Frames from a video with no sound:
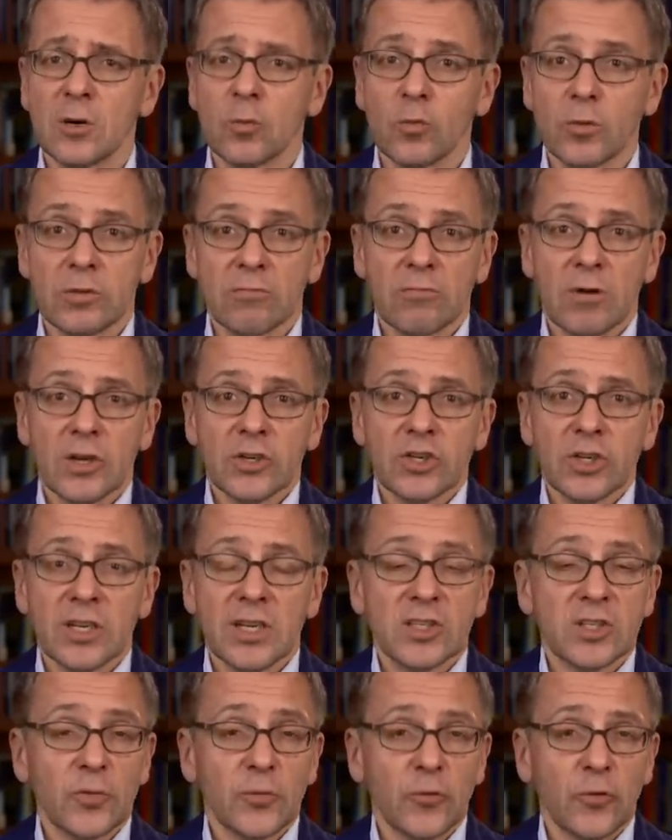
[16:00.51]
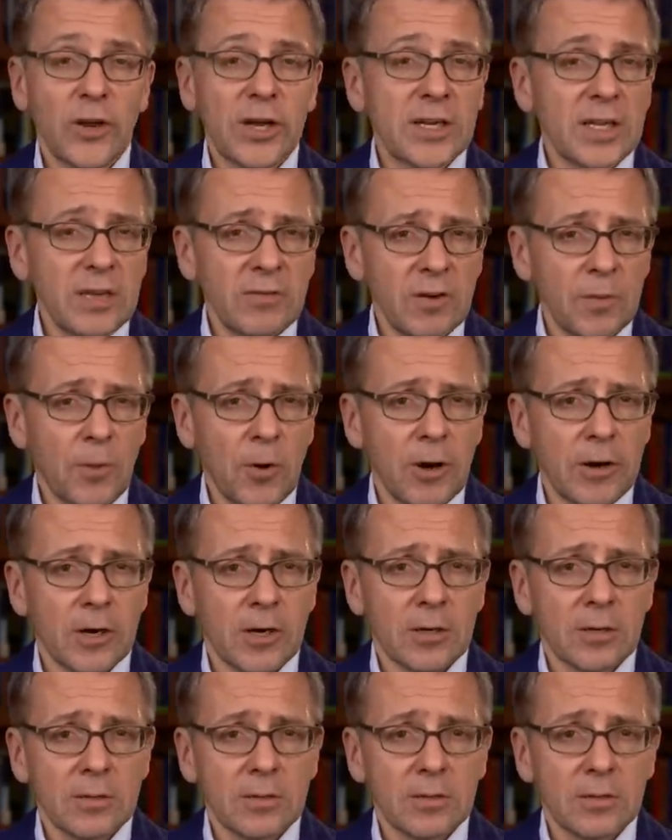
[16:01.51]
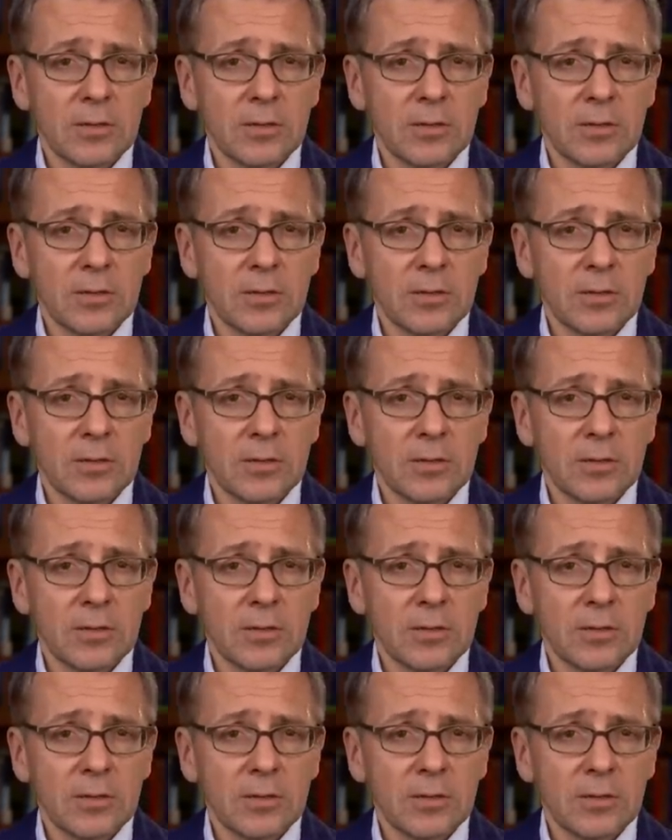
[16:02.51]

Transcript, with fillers: when Russia is a friend, even a partner,